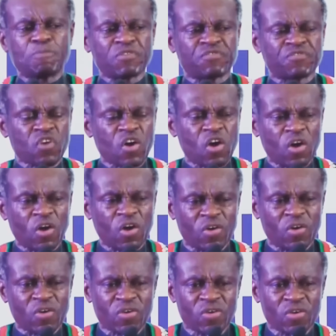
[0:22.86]

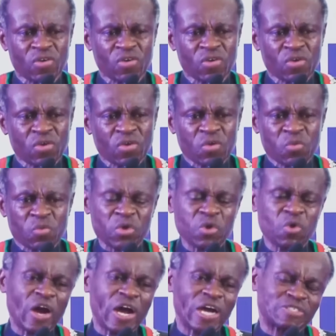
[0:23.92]
before, we
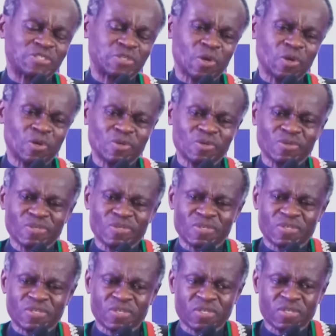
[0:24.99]
were told
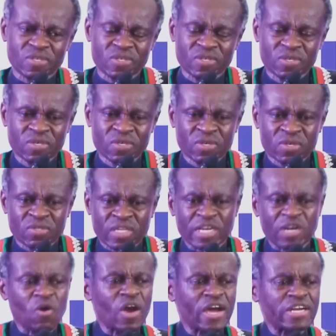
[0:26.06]
that
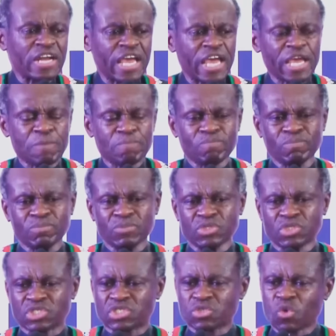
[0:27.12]
our
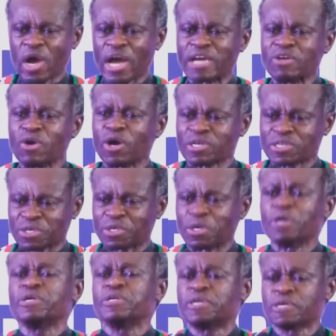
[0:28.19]
names were not
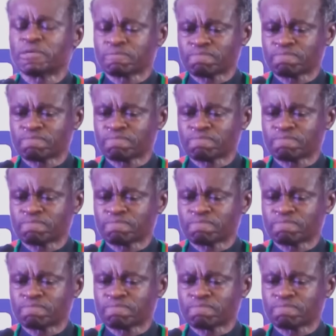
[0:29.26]
good.